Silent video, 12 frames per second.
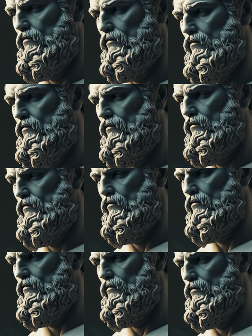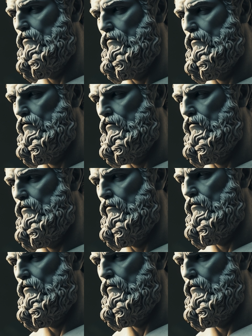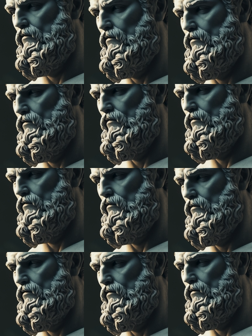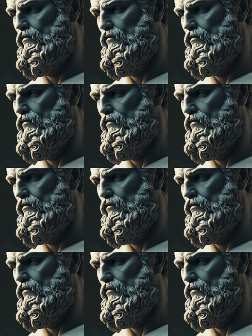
Conversations become richer because they're not constantly